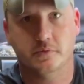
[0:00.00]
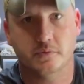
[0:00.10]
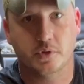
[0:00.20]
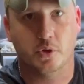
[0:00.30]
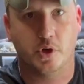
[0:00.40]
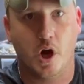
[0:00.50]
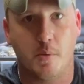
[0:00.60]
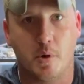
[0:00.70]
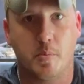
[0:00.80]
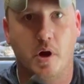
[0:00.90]
little
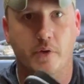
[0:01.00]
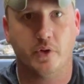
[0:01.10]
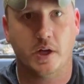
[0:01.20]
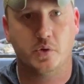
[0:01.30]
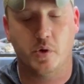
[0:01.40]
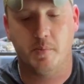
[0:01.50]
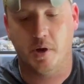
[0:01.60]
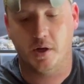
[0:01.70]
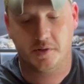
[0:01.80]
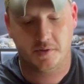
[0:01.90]
Gerber probably for like 20
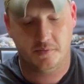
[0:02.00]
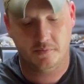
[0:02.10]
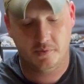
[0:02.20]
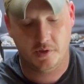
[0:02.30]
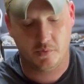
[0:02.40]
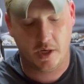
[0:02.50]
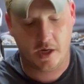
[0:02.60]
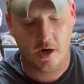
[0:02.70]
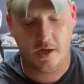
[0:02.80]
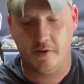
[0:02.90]
bucks is what I
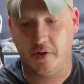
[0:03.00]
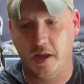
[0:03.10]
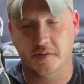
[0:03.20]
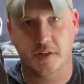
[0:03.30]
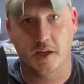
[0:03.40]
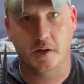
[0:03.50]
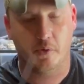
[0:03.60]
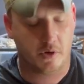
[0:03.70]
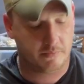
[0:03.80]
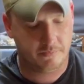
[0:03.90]
carried in Afghanistan. It
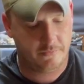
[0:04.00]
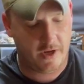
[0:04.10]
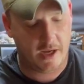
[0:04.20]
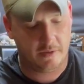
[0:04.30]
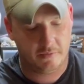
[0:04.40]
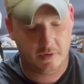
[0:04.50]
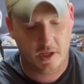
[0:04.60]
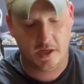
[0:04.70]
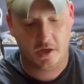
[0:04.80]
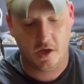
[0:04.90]
worked fine.
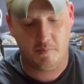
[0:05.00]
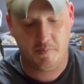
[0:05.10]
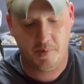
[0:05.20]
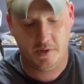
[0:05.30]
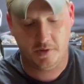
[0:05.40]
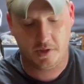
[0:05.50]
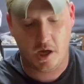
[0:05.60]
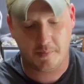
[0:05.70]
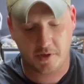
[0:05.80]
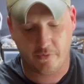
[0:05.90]
It cut the
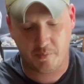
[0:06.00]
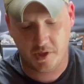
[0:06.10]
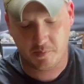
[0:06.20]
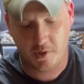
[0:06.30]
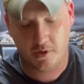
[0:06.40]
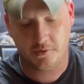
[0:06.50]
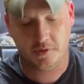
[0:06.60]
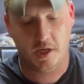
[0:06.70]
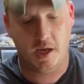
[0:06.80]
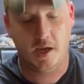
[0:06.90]
tops off of piss
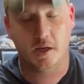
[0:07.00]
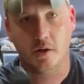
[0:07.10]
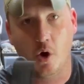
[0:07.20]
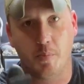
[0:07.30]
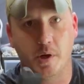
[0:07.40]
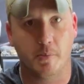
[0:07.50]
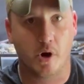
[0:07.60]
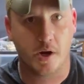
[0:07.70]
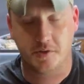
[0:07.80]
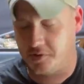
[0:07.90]
bottles and opened
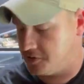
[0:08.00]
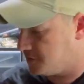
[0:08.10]
MREs just